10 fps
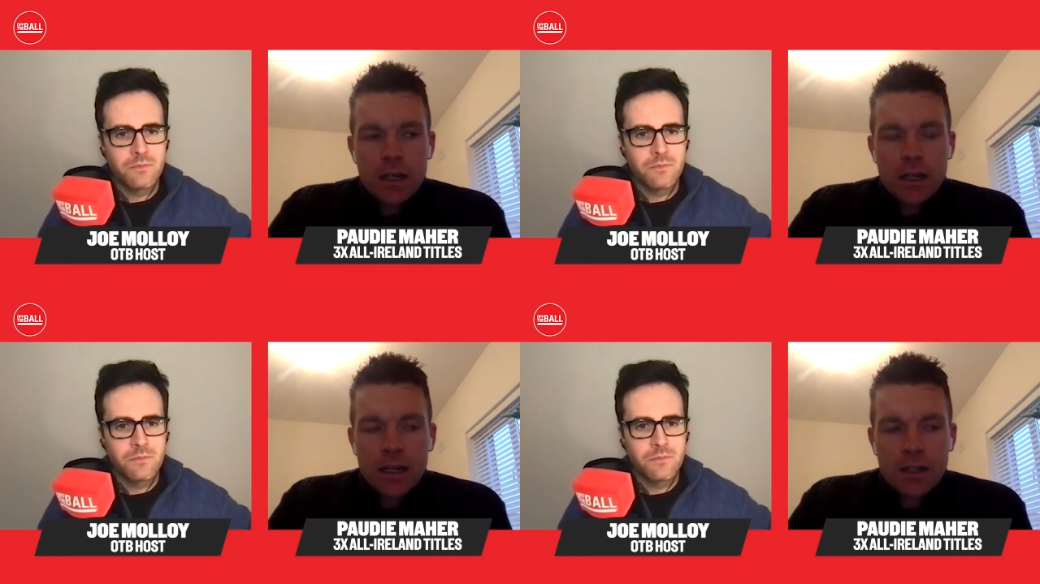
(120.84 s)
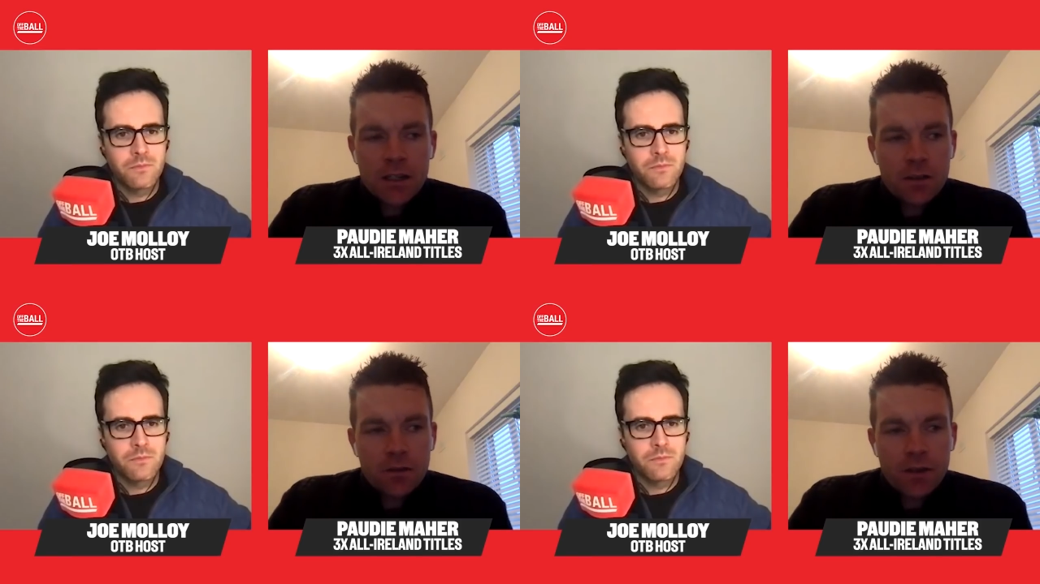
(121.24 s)
Speaker 1: Uh,
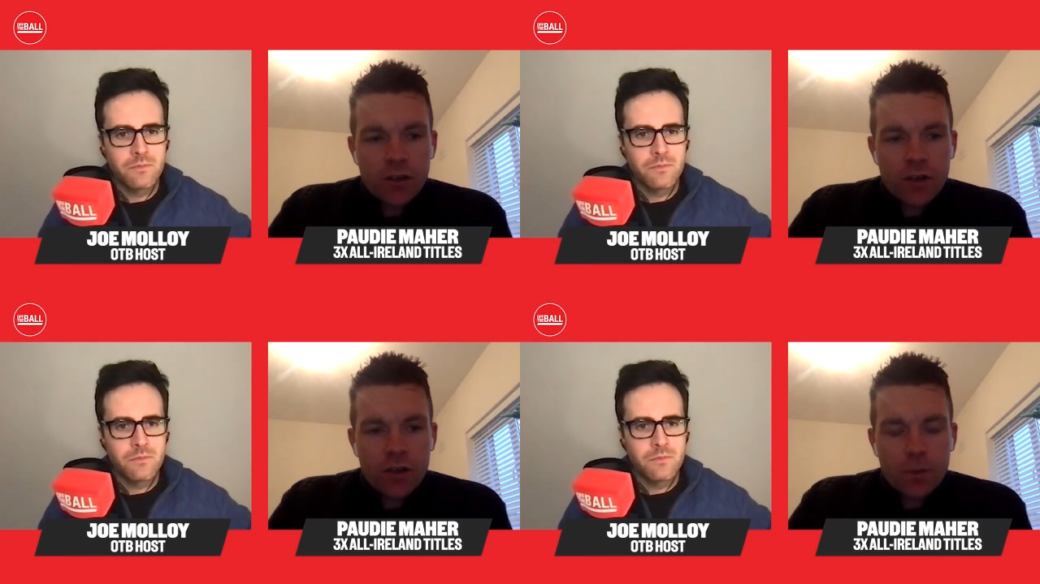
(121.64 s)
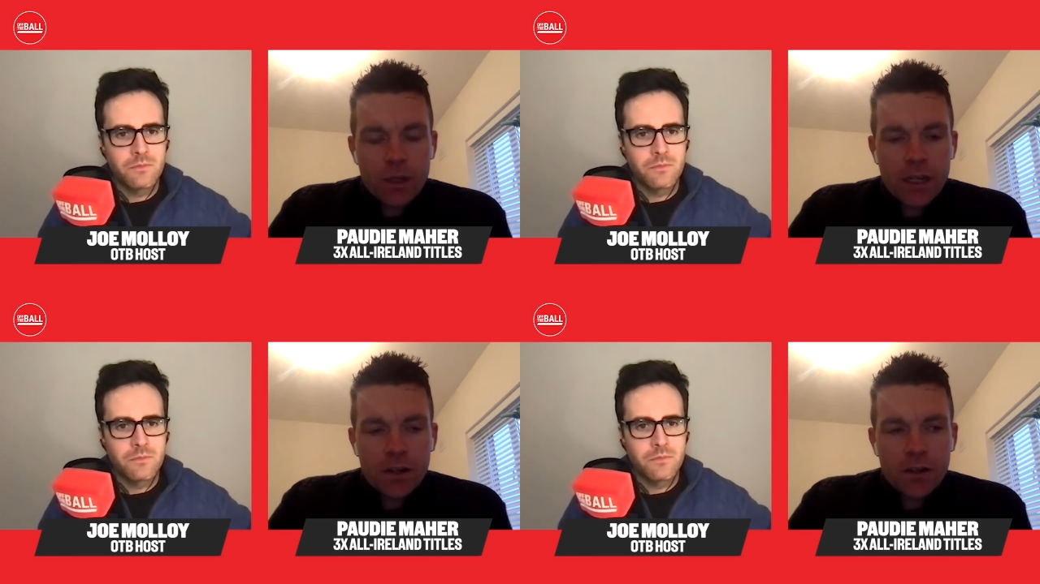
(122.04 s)
didn't feel great
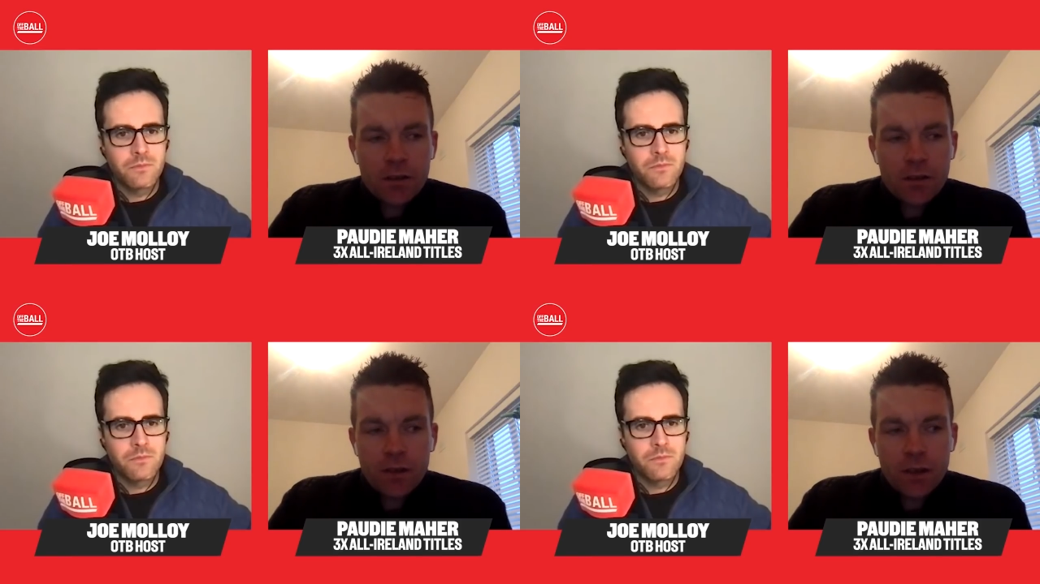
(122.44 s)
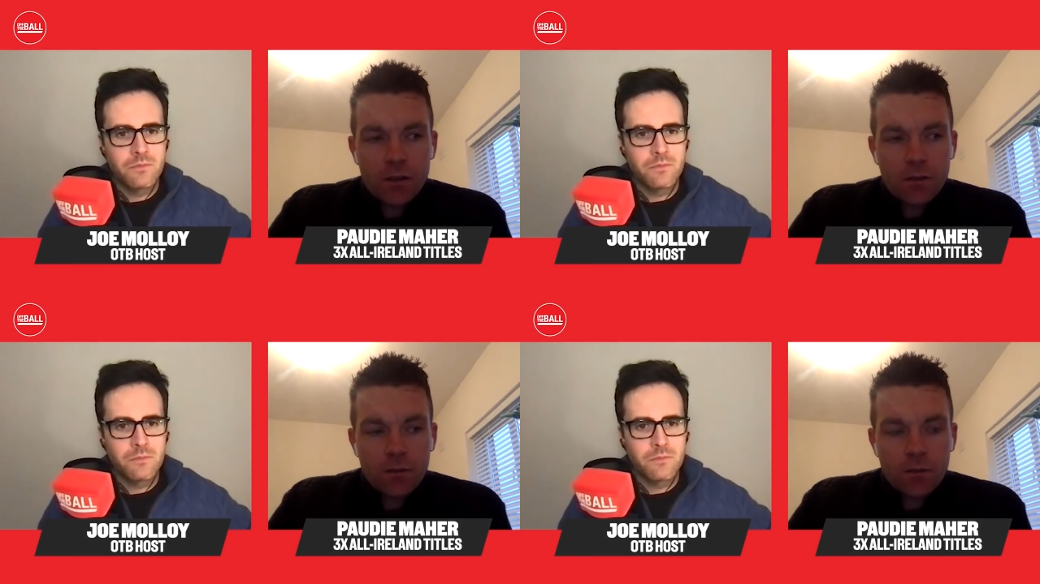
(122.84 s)
playing it. Didn't feel
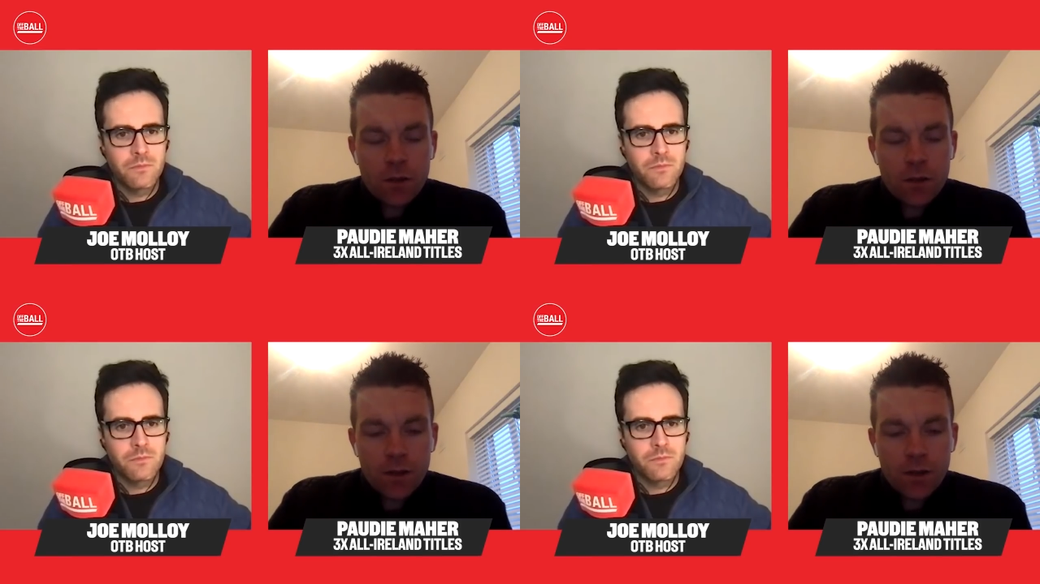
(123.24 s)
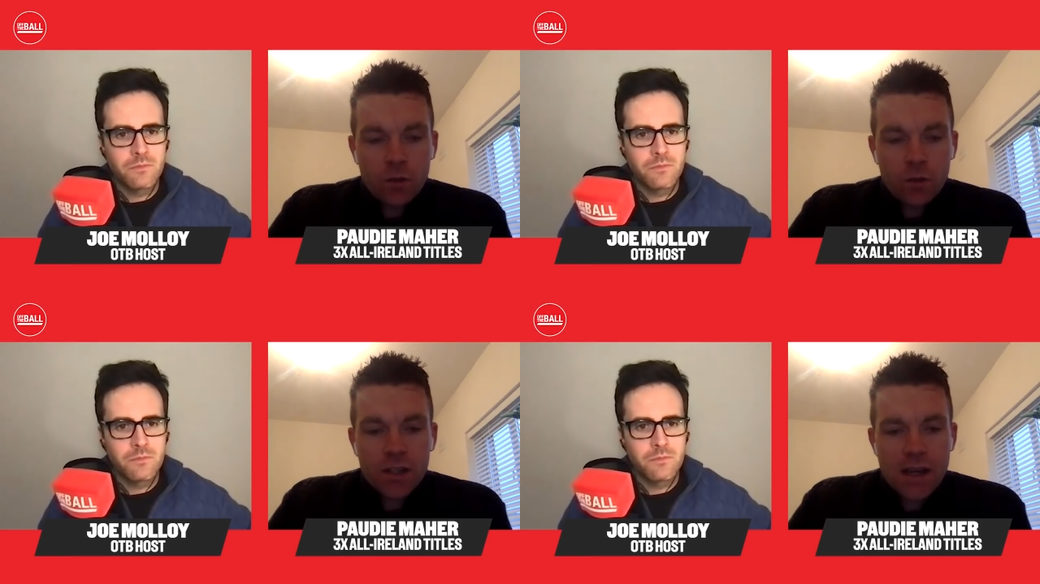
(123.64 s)
I felt
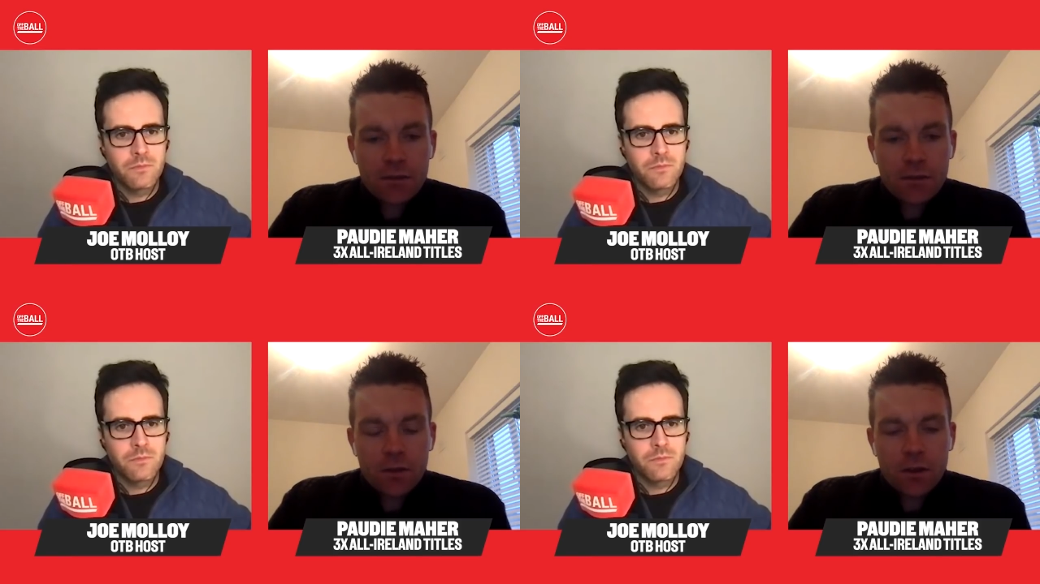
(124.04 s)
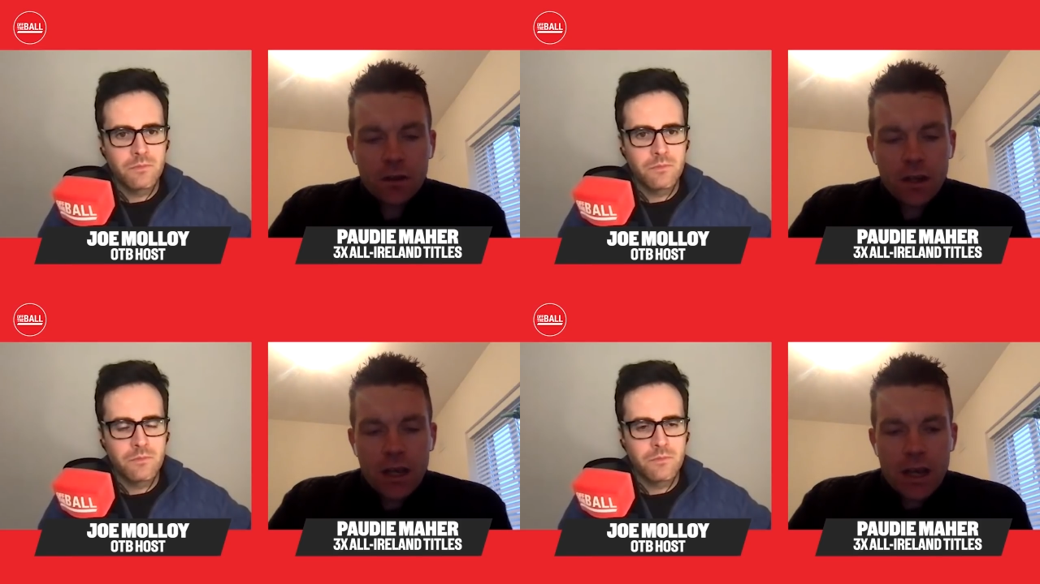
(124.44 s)
worse after it.
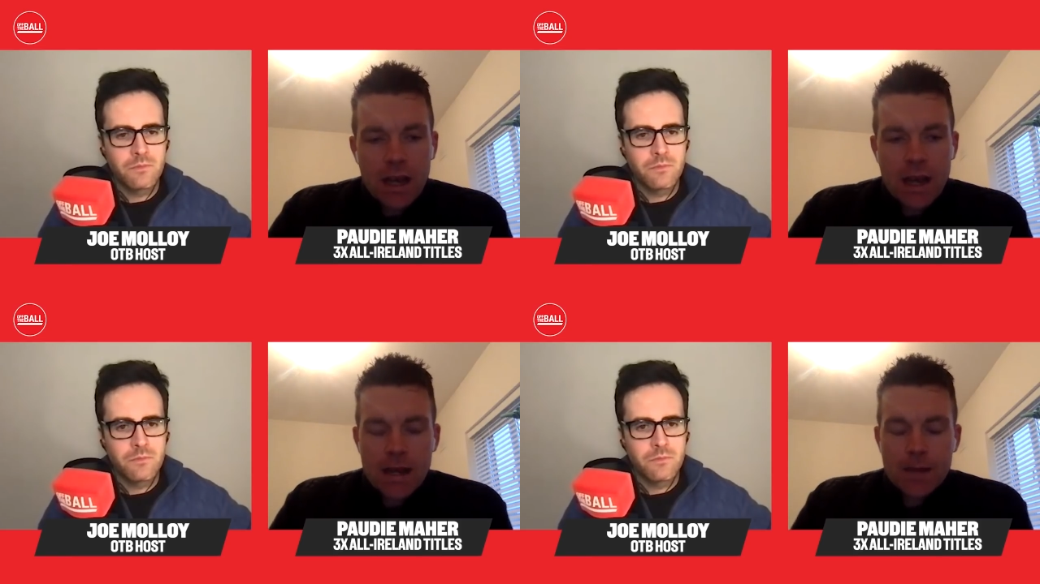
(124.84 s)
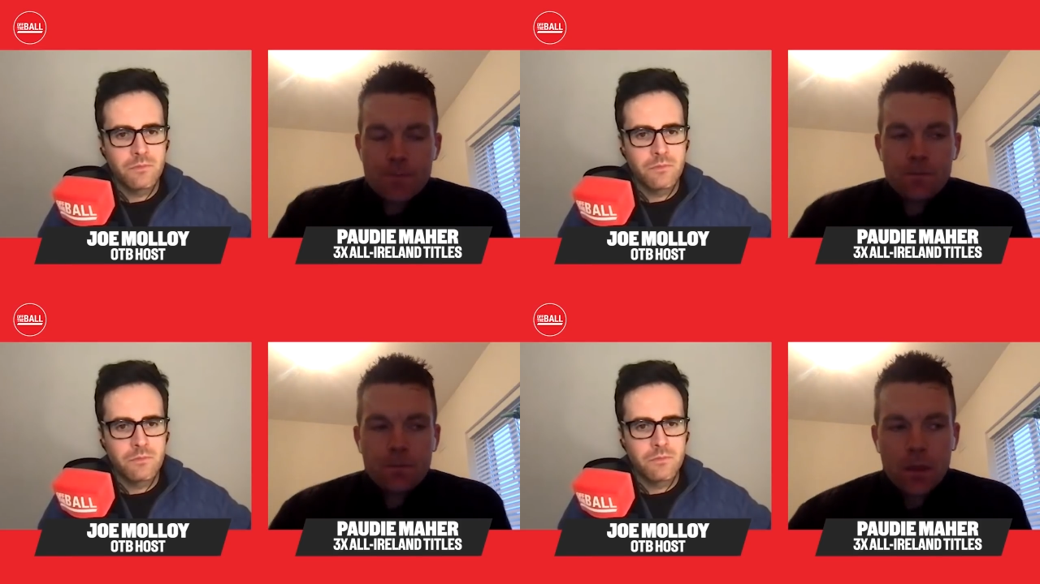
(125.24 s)
Um,